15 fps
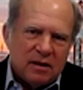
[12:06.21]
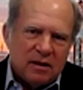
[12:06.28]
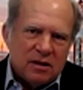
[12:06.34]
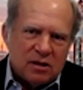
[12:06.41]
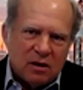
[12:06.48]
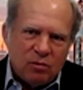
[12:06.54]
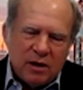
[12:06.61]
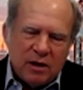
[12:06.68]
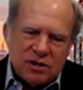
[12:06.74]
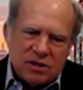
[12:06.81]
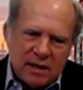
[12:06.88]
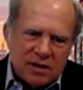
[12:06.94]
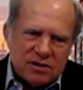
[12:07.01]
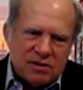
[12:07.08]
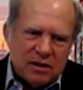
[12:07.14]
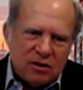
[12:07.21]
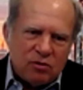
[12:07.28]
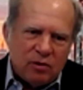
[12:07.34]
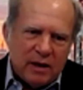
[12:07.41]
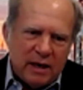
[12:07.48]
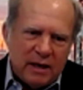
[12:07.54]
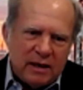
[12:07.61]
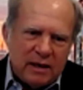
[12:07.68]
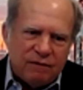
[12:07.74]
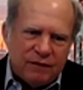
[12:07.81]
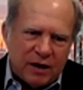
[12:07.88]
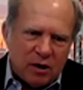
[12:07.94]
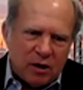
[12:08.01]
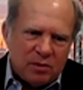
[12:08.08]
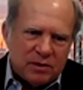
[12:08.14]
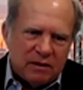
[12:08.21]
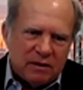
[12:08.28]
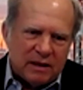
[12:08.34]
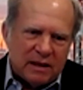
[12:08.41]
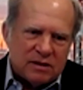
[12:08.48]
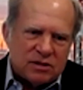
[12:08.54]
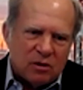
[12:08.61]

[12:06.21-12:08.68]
So we're discussing creating a variable dividend.